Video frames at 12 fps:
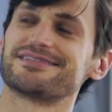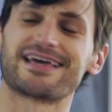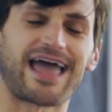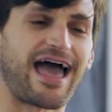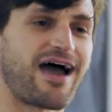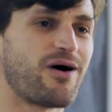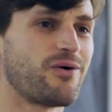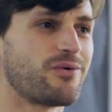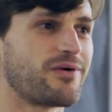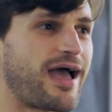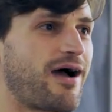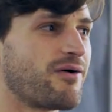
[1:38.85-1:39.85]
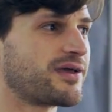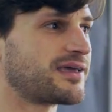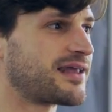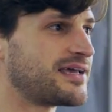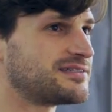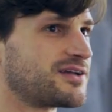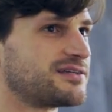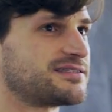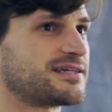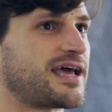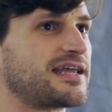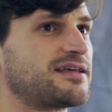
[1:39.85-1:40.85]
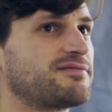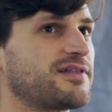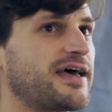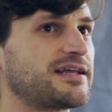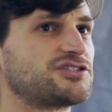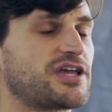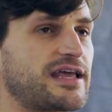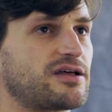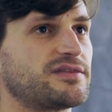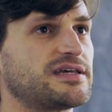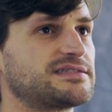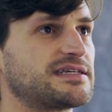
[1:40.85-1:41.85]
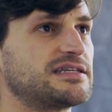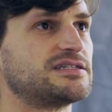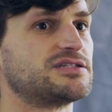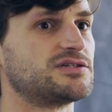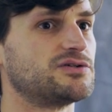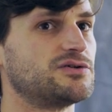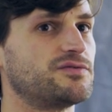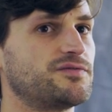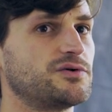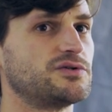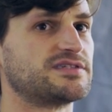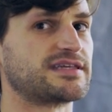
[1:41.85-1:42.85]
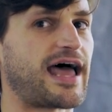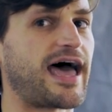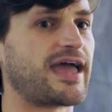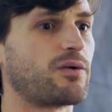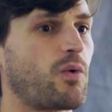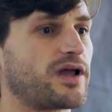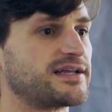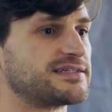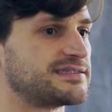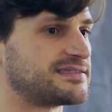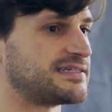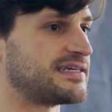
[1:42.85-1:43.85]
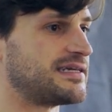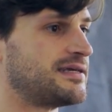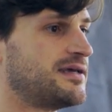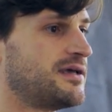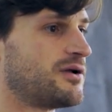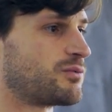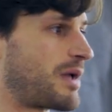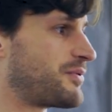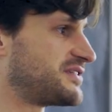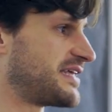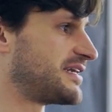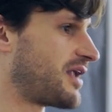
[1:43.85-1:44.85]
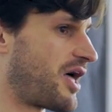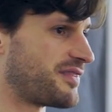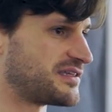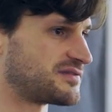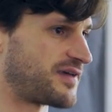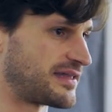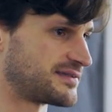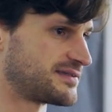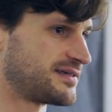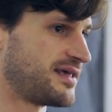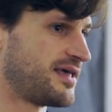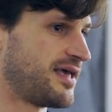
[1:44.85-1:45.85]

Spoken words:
was like, how can I start to kind of like channel this into foods that I wanted to see represented on this fence?